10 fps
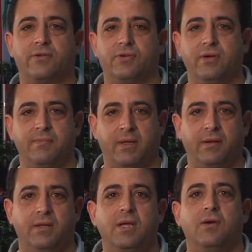treatment,
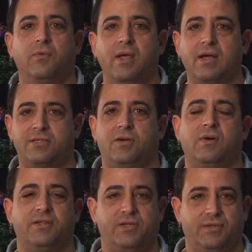we ask
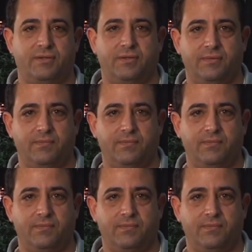questions.